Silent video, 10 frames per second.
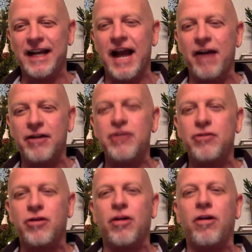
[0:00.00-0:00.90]
How can
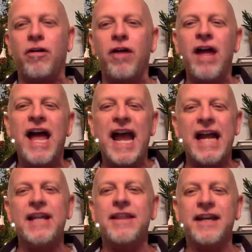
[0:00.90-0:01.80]
you call
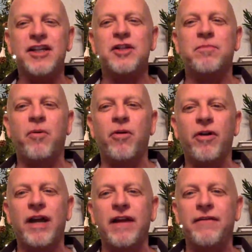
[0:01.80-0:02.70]
anything a
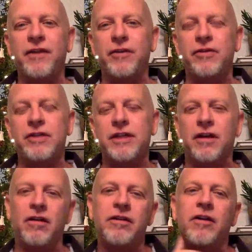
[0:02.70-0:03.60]
sport if you
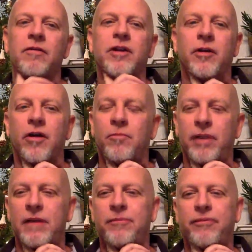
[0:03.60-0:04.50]
still your
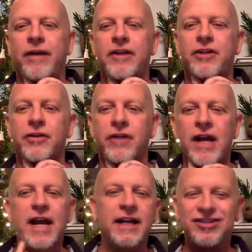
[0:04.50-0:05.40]
blood pressure
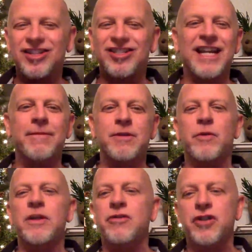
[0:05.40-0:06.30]
is the same as
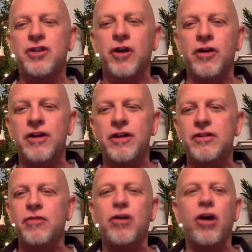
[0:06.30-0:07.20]
when you started? There's
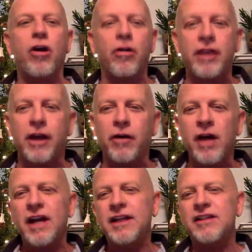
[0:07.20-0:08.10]
no
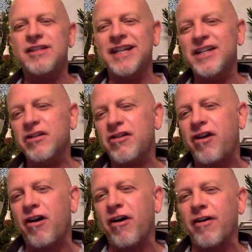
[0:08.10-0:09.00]
cardio. You sit in your
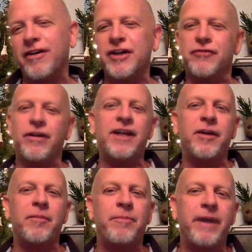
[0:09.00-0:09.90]
cart, you
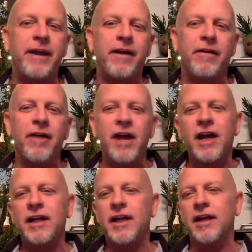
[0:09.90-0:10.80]
drink your beer,
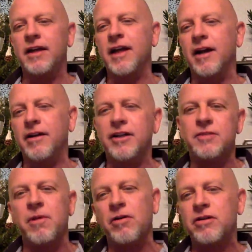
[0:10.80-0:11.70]
you
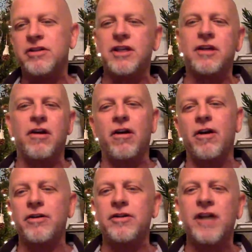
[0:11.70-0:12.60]
smoke your
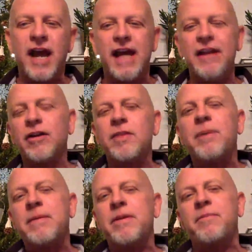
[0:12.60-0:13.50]
cigars, and look at the
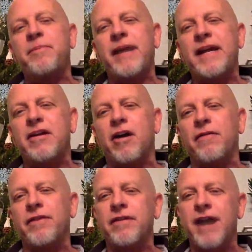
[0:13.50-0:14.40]
people that play
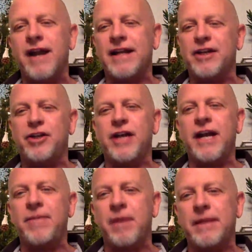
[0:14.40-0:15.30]
golf. They're not in
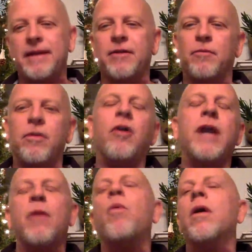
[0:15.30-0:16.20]
shape. I mean, they're
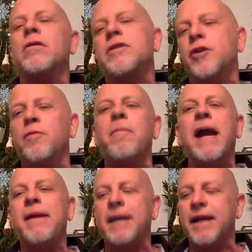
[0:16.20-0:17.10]
okay, 1 or 2
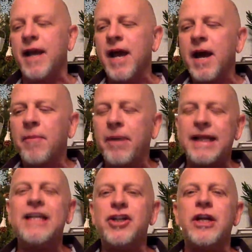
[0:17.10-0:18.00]
maybe, but
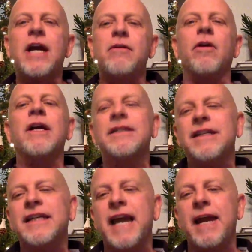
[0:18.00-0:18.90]
in general, it's
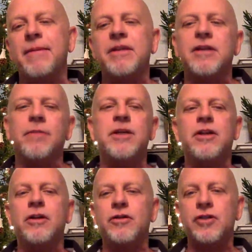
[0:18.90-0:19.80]
a game. It's something you
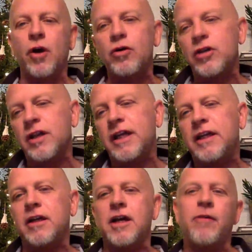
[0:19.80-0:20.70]
do socially.
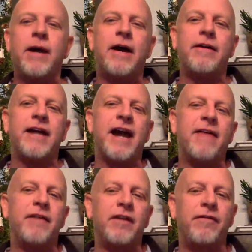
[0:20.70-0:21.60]
You go out, you
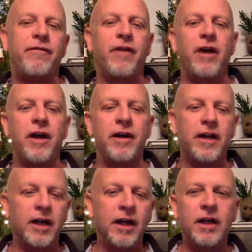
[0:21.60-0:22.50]
have a little
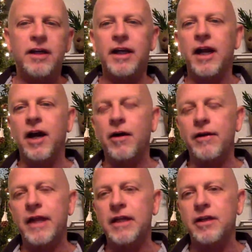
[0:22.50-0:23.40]
fun,
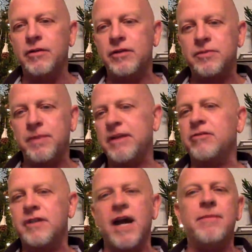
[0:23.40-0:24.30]
and then you spend
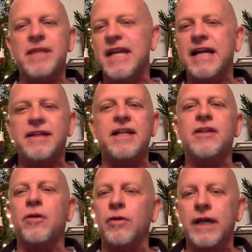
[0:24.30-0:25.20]
your time at the
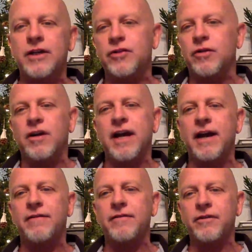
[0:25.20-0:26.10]
19th hole getting drunk
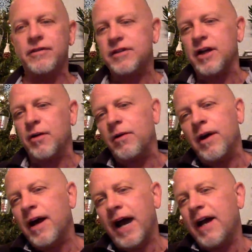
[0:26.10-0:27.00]
after. So
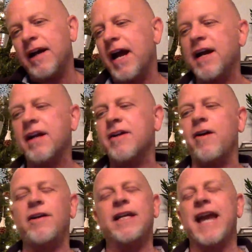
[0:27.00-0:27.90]
I got to
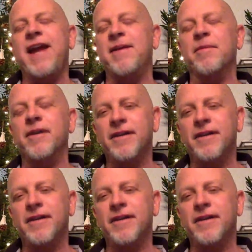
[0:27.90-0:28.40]
call it a game.